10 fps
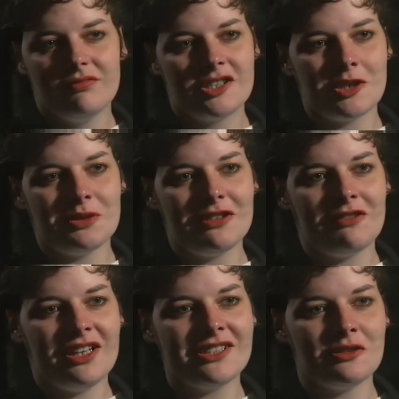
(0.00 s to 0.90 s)
So, I mean, if
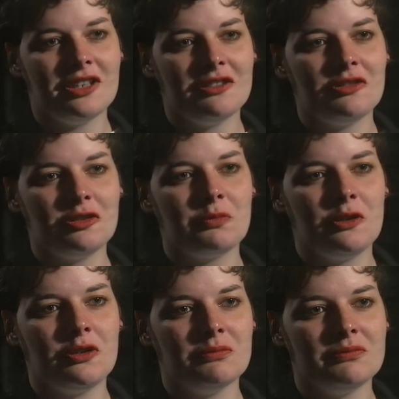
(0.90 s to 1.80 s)
that's not hitting rock
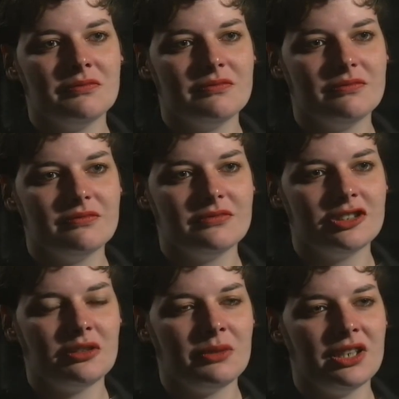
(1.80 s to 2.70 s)
bottom,
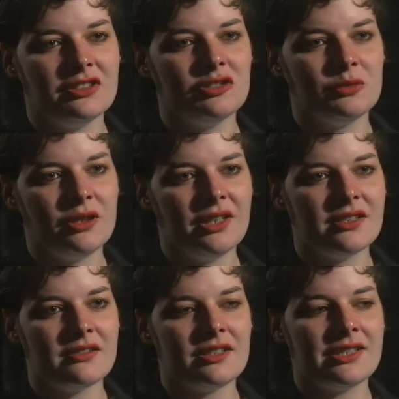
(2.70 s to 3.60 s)
do you know what I mean? I don't know what
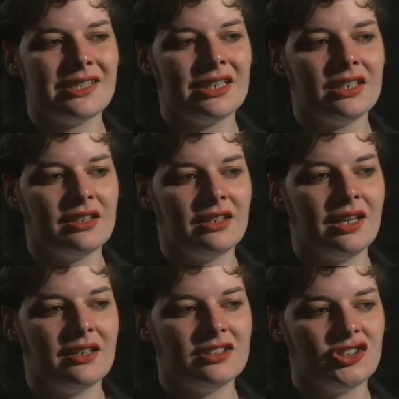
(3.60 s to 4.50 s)
is. It's just like, in
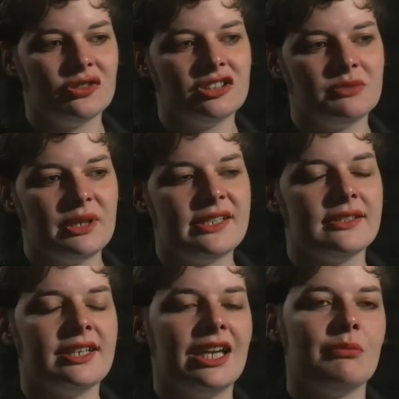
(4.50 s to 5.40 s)
that short space
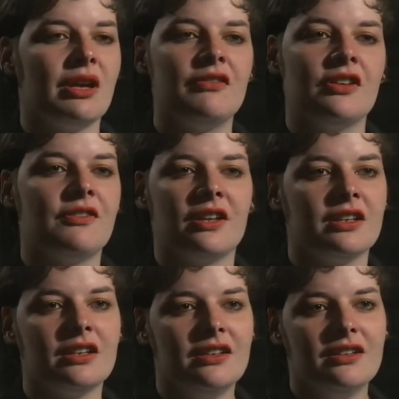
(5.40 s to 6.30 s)
of time,
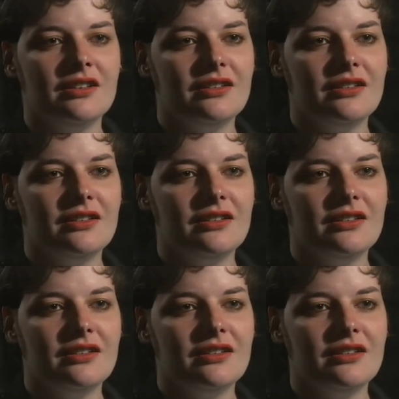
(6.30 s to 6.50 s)
everything